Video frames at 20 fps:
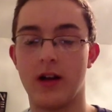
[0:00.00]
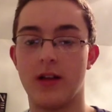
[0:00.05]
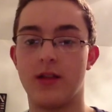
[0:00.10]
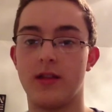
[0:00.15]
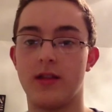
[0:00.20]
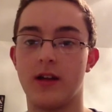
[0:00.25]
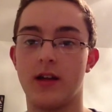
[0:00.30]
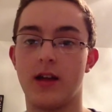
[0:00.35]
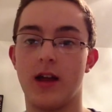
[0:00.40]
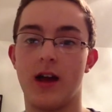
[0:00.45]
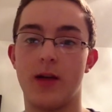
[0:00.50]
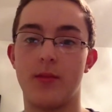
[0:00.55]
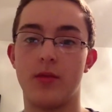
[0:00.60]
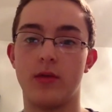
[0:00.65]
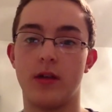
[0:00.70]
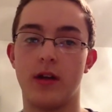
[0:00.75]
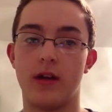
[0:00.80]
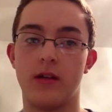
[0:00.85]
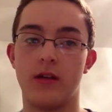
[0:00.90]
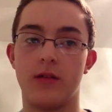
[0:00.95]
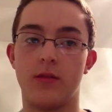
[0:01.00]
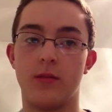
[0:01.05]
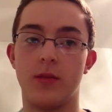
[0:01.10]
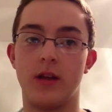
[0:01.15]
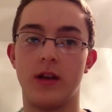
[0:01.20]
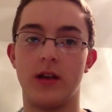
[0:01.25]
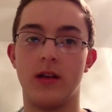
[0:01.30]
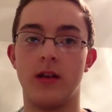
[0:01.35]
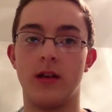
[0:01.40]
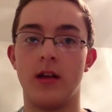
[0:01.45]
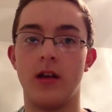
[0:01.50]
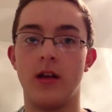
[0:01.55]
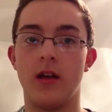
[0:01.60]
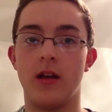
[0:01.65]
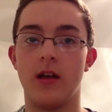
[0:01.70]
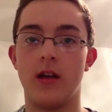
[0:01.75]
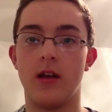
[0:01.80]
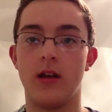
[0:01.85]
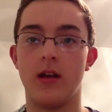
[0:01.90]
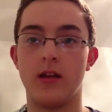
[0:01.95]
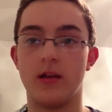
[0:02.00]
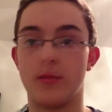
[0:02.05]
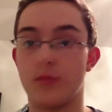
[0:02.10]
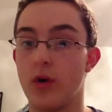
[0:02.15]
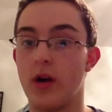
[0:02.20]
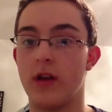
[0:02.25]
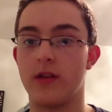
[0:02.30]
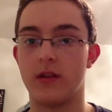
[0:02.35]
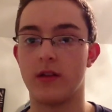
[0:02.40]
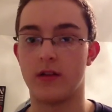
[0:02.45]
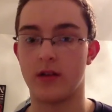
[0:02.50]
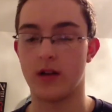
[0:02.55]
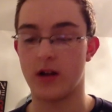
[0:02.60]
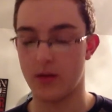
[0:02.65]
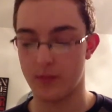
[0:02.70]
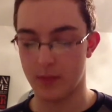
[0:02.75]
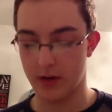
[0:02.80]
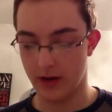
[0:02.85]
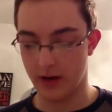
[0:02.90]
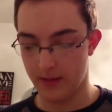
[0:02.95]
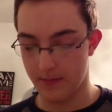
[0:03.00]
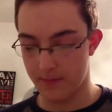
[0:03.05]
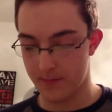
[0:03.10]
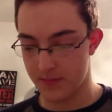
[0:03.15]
I think Apple has been depressed as a company.